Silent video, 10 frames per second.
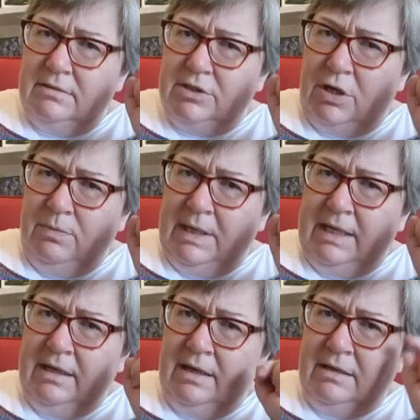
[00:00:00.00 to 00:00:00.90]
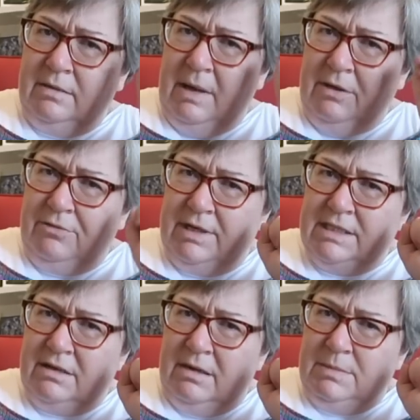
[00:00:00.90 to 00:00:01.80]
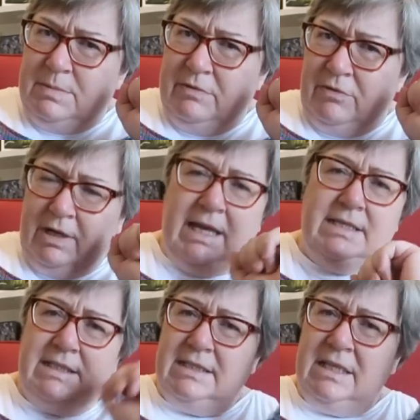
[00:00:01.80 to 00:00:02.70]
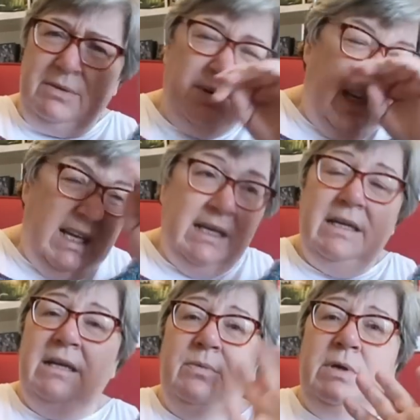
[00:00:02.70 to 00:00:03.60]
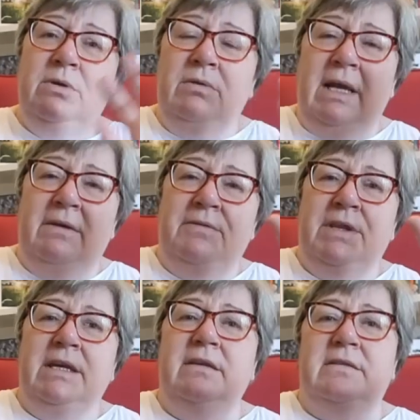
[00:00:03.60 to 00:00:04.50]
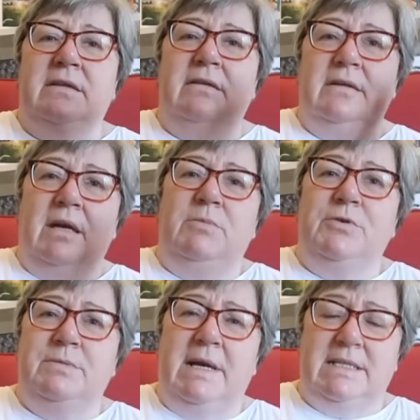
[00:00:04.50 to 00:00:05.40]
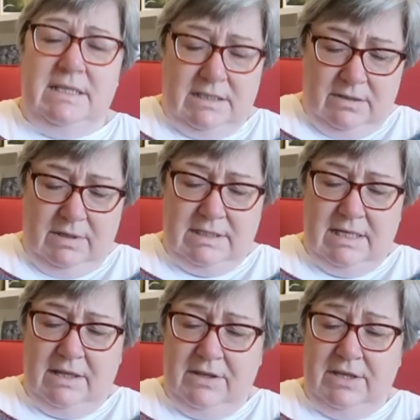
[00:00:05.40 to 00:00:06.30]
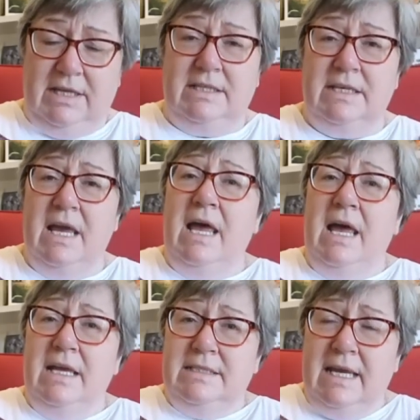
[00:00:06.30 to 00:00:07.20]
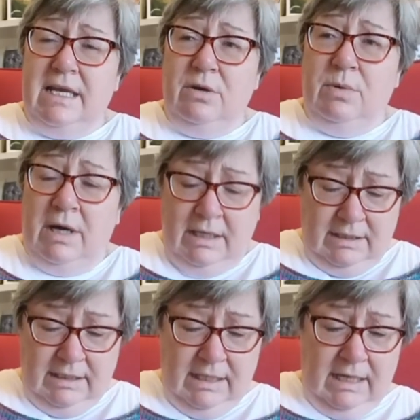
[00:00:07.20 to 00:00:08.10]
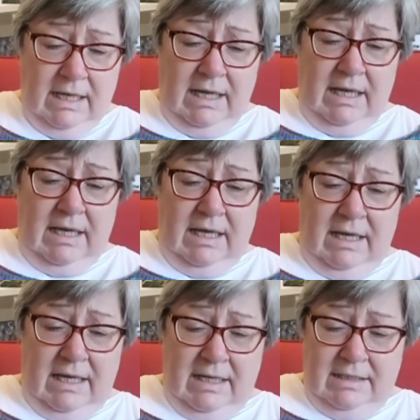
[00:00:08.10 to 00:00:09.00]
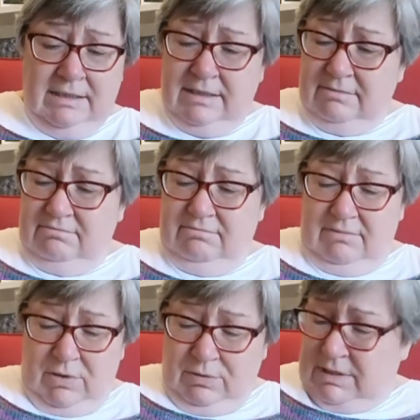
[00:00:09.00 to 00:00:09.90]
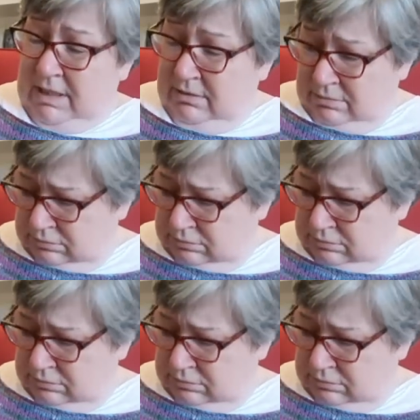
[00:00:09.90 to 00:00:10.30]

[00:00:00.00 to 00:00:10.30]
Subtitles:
show me, and about 3 times before I get it. So, you know, we all have things that come automatically to us, and other things take a while. And also,